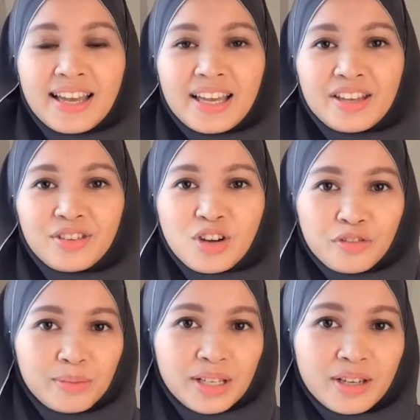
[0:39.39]
If you're not
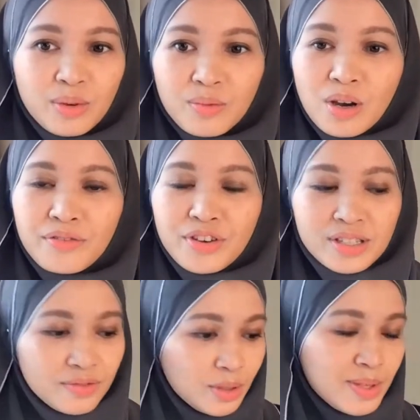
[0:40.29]
familiar with what phrasal
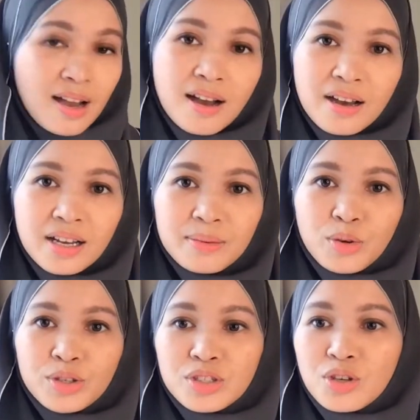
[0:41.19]
verbs are, I'm
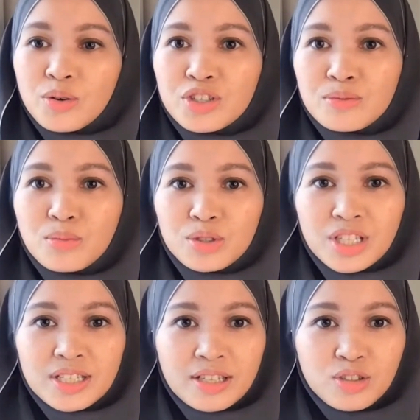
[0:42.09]
going to go into more
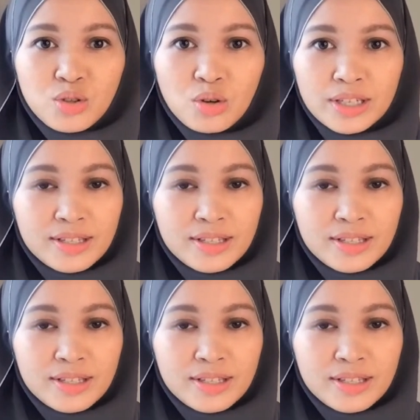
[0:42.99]
detail shortly.